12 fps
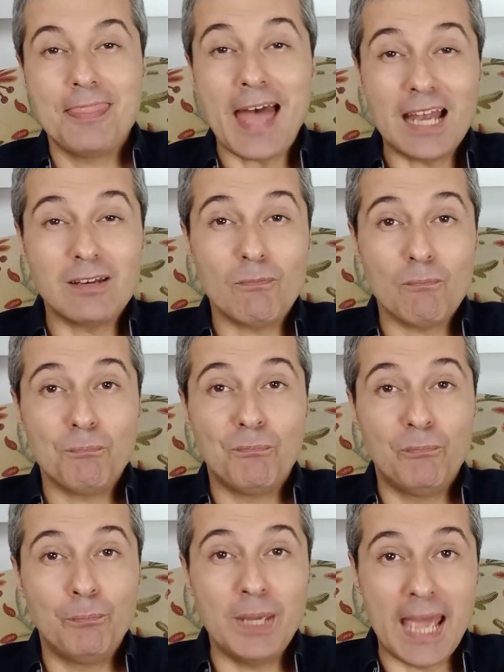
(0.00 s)
that
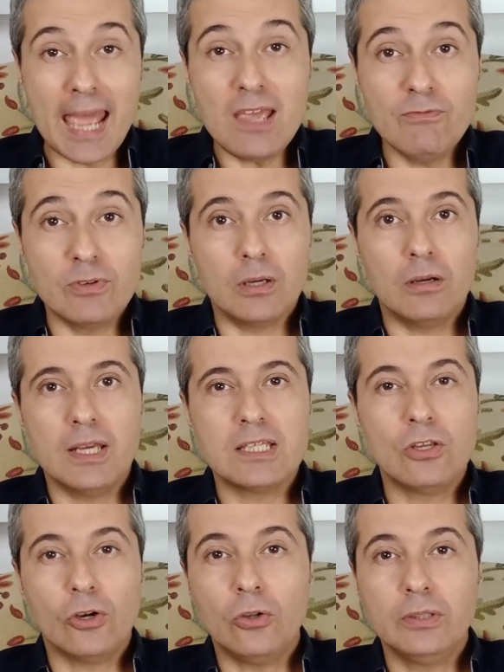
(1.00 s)
behavior
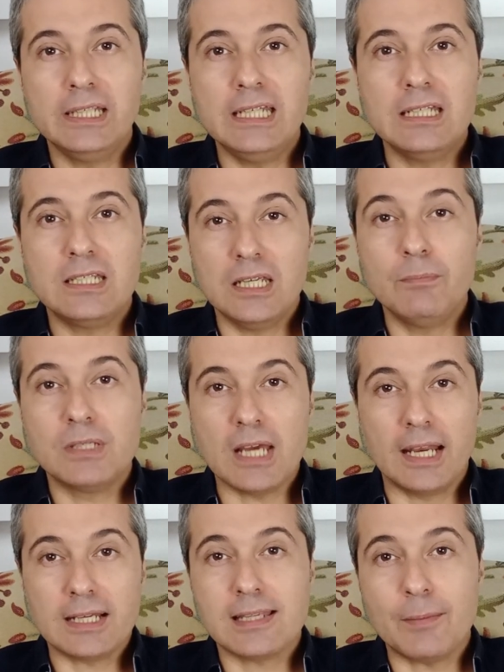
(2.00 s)
is not only deemed
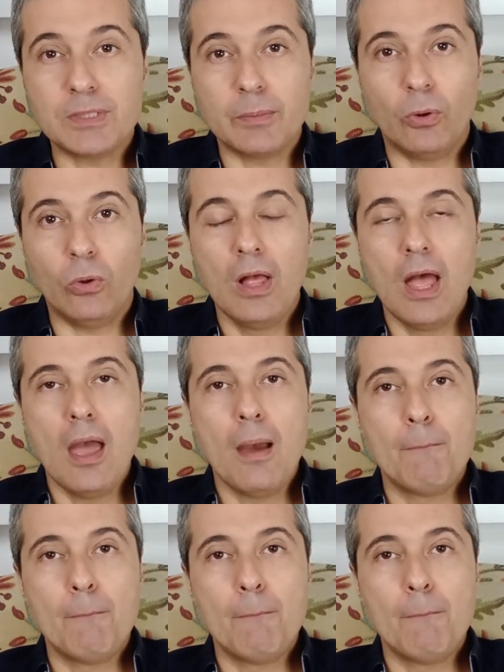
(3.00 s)
unacceptable,